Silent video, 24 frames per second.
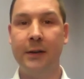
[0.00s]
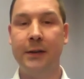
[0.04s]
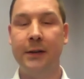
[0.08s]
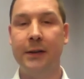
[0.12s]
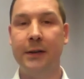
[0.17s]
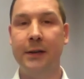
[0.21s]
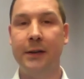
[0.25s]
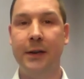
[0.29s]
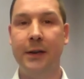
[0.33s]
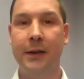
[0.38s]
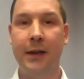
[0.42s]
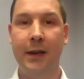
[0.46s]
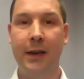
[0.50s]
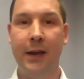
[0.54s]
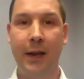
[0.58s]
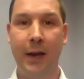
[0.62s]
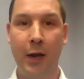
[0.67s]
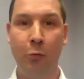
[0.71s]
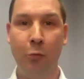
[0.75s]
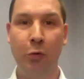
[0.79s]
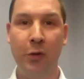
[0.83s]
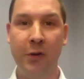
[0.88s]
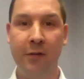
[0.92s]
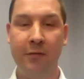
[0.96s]
And
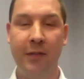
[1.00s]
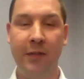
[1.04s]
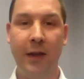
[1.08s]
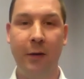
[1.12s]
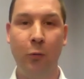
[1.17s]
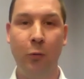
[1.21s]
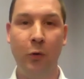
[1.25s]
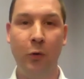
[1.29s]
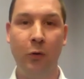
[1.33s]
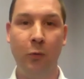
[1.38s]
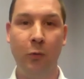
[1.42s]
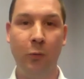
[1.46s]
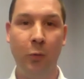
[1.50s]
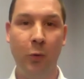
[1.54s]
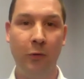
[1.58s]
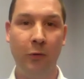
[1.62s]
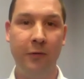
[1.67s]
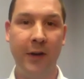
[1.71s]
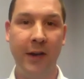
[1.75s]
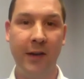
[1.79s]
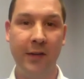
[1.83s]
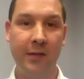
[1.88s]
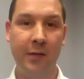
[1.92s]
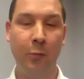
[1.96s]
I believe that we'll
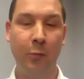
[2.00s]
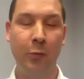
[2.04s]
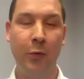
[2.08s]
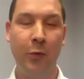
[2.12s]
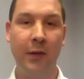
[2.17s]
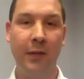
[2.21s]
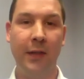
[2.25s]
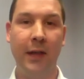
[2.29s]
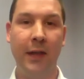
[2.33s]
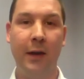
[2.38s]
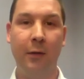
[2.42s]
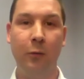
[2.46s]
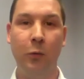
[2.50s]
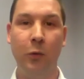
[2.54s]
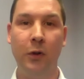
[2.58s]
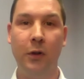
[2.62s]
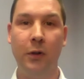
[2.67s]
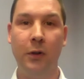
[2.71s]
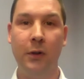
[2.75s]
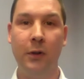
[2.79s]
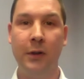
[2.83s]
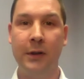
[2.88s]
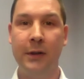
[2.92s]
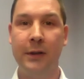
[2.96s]
find something that
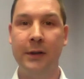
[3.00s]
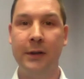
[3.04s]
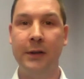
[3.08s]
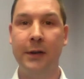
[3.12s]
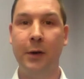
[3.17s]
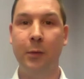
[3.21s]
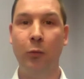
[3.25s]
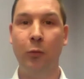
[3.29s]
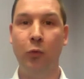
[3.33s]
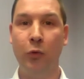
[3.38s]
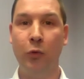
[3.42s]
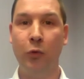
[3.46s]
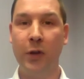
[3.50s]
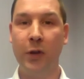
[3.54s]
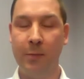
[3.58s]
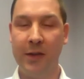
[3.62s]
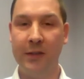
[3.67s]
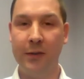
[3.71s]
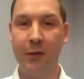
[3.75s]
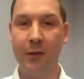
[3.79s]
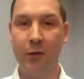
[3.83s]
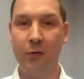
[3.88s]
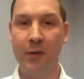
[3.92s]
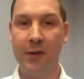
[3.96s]
will really
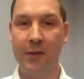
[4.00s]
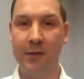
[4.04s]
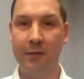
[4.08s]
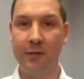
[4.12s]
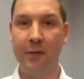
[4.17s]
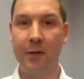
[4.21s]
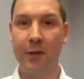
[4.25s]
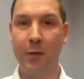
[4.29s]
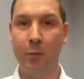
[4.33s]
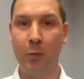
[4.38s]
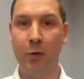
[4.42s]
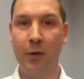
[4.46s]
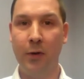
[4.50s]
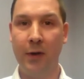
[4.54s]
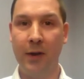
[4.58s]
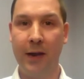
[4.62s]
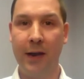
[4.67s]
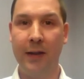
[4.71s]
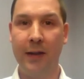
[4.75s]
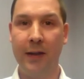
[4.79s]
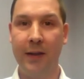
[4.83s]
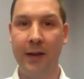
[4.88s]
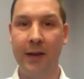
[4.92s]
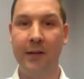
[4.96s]
meet those needs of the
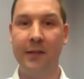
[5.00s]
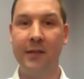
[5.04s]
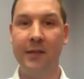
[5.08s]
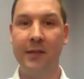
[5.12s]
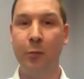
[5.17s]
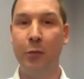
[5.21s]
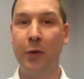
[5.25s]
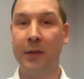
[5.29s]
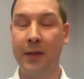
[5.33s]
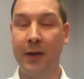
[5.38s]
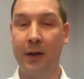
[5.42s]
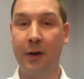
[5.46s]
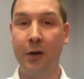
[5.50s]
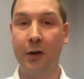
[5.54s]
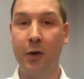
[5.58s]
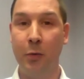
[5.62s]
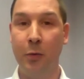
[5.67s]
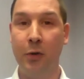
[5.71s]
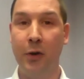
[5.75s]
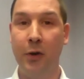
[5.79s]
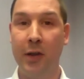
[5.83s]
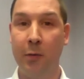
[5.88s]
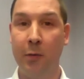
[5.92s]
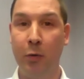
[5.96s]
community, and that it's something that our
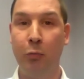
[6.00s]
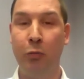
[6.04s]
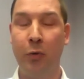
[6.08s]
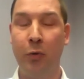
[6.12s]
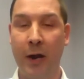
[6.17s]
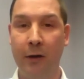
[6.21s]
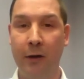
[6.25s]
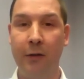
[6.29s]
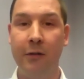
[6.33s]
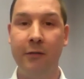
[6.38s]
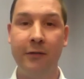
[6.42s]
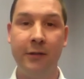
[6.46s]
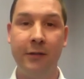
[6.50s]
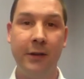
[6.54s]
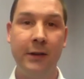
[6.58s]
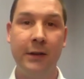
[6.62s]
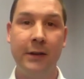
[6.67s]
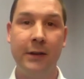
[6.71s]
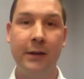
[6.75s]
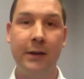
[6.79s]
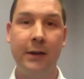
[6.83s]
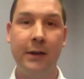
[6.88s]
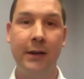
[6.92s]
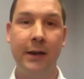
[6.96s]
community can be proud of.
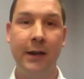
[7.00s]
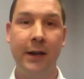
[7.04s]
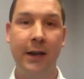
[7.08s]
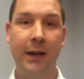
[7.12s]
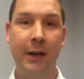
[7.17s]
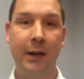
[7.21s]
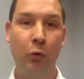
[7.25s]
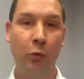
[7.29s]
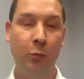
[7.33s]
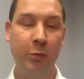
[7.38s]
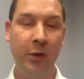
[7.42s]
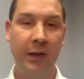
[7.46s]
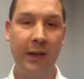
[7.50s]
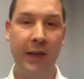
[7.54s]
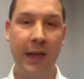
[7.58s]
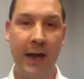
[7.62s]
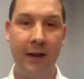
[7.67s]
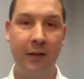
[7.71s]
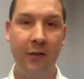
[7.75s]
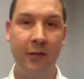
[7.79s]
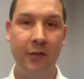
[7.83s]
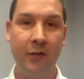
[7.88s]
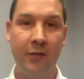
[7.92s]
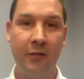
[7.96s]
And it will be a
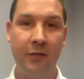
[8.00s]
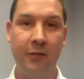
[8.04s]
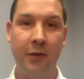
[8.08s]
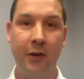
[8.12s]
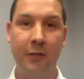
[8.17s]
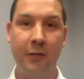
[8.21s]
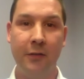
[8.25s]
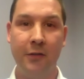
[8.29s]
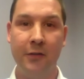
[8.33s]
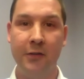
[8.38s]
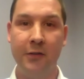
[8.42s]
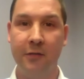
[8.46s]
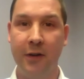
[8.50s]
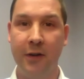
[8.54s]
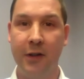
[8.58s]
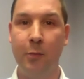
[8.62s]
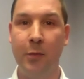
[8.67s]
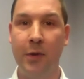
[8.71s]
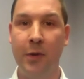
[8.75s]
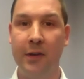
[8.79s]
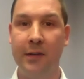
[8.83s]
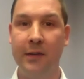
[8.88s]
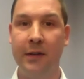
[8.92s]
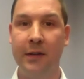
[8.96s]
catalyst for other
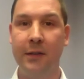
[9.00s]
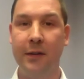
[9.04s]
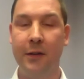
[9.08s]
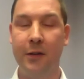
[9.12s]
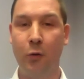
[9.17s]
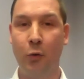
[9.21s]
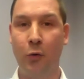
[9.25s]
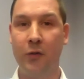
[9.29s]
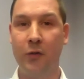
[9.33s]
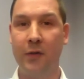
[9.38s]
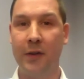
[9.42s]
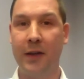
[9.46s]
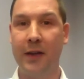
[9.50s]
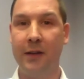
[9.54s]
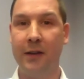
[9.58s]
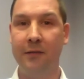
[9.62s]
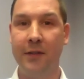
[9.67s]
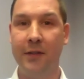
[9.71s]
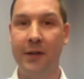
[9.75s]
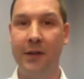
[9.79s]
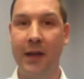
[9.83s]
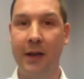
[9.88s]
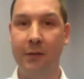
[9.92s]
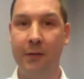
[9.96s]
development on the north side
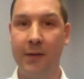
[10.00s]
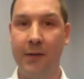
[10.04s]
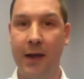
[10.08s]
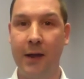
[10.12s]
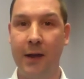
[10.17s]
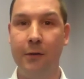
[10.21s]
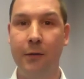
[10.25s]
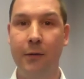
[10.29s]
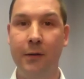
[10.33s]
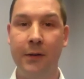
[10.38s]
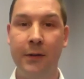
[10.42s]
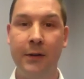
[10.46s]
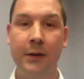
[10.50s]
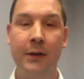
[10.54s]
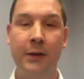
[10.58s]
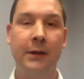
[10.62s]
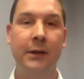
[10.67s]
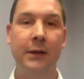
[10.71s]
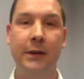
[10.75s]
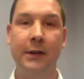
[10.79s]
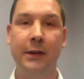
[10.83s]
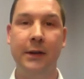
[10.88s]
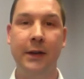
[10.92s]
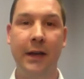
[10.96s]
of the downtown.
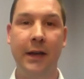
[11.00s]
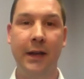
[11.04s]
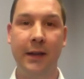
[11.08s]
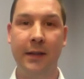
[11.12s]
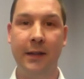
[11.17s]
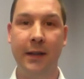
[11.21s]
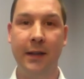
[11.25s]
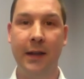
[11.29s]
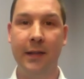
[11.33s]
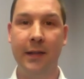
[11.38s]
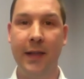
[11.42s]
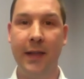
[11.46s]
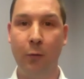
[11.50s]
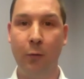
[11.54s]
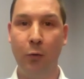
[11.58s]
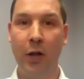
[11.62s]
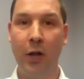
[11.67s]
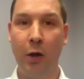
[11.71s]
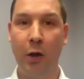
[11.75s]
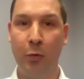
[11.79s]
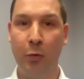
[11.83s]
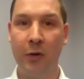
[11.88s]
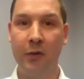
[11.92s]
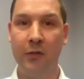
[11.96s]
And that will
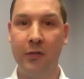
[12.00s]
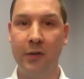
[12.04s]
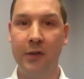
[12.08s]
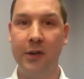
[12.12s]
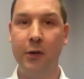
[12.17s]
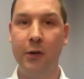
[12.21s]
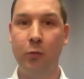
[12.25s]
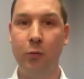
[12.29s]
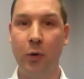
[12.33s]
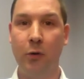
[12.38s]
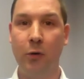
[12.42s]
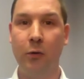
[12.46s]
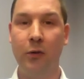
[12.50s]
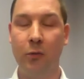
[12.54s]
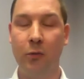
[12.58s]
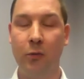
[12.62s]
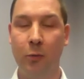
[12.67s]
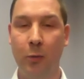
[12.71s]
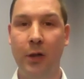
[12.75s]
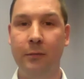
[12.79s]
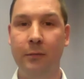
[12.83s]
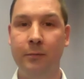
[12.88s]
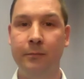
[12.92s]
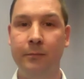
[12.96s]
help our city grow as
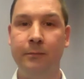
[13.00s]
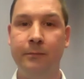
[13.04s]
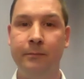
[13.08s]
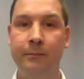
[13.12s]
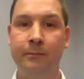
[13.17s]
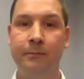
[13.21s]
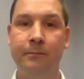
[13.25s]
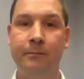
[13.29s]
well.